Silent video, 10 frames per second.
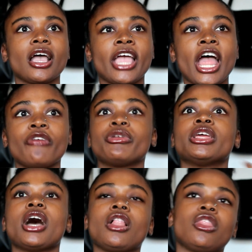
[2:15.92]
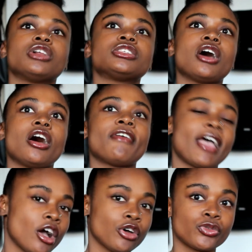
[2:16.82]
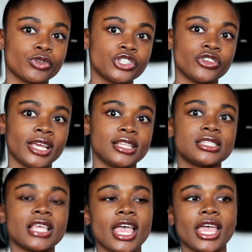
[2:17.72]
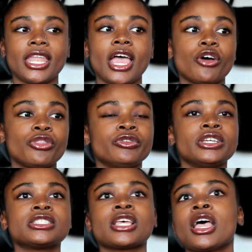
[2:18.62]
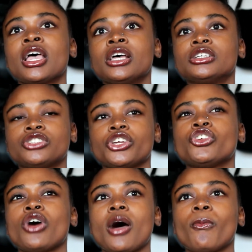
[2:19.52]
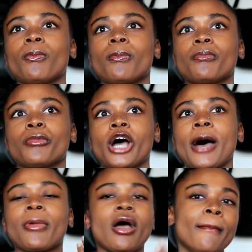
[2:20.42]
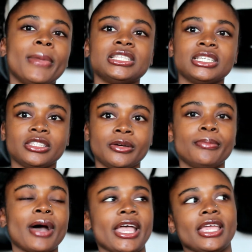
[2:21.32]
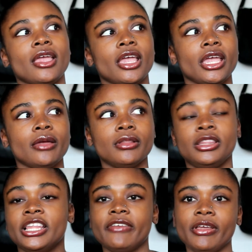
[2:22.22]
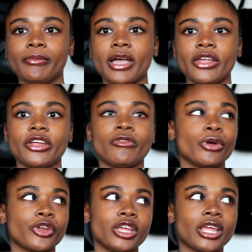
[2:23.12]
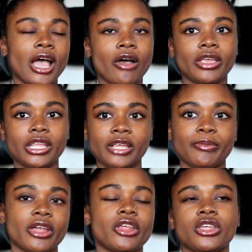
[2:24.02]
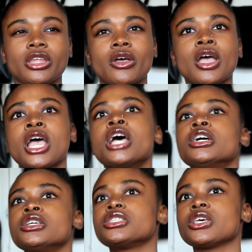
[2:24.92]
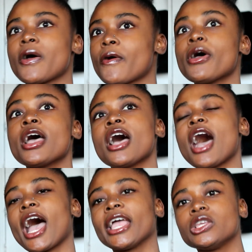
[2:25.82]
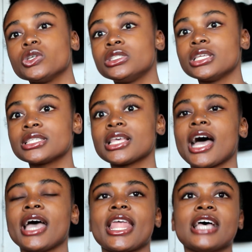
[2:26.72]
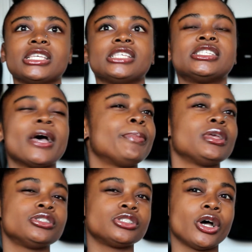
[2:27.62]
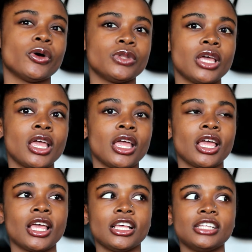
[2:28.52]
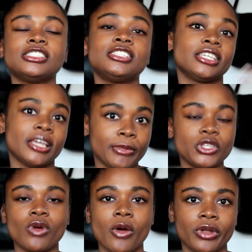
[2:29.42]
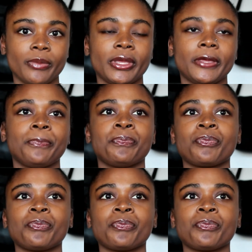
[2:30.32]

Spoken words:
carry a lot of health restraints and health risks. So you know, I'm combating them by living better, working out, eating better, you know. So I use this guide as a stepping stone to get me to where I want to be.